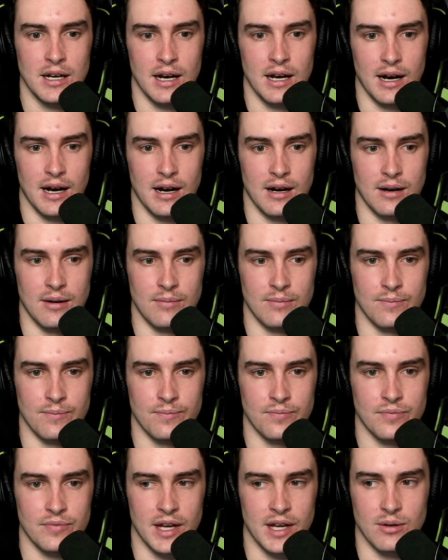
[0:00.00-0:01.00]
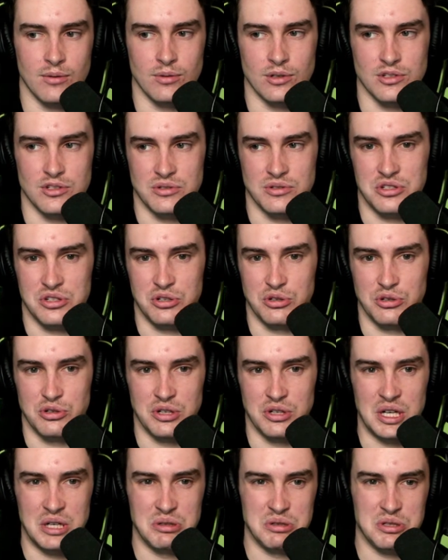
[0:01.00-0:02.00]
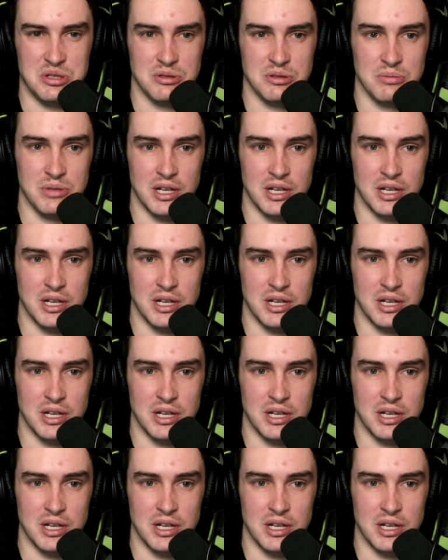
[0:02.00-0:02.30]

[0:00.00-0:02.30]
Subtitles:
that wasn't too.